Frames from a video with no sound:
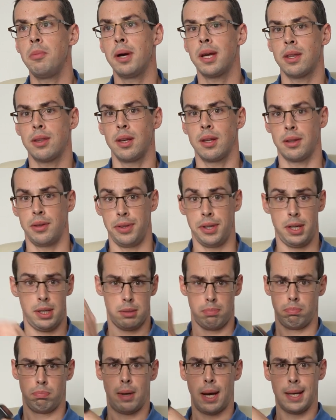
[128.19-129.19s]
you might think that
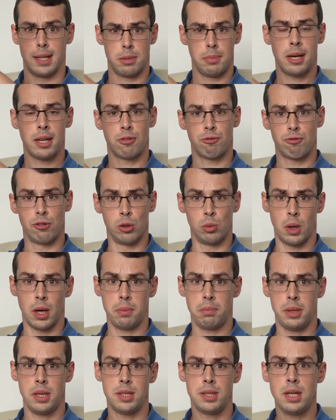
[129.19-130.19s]
there's high demand for
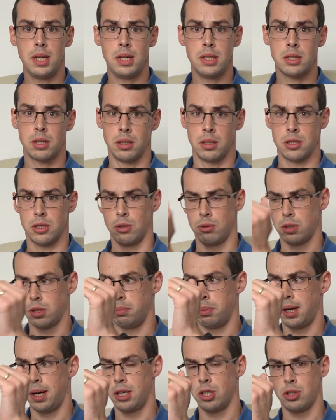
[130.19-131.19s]
all-white PCs, and so
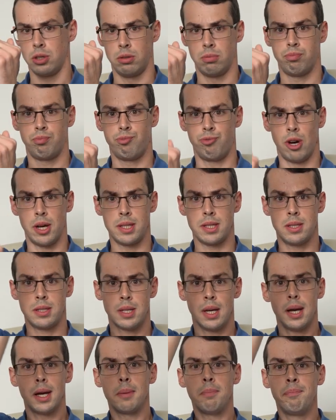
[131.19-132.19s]
supply should rise in
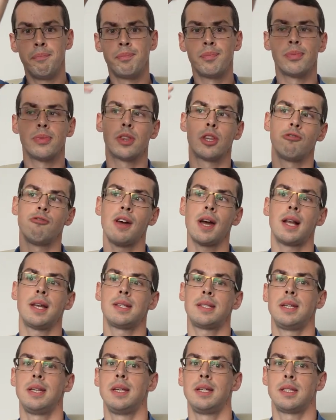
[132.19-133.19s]
time, the
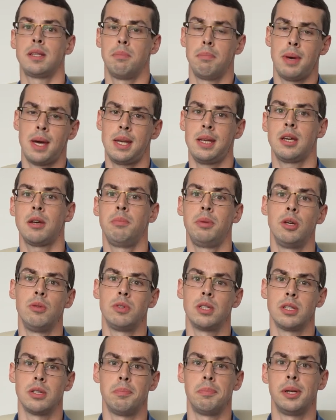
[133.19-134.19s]
reality is that many
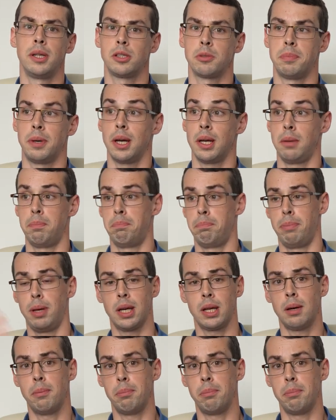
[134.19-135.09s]
computers are built by big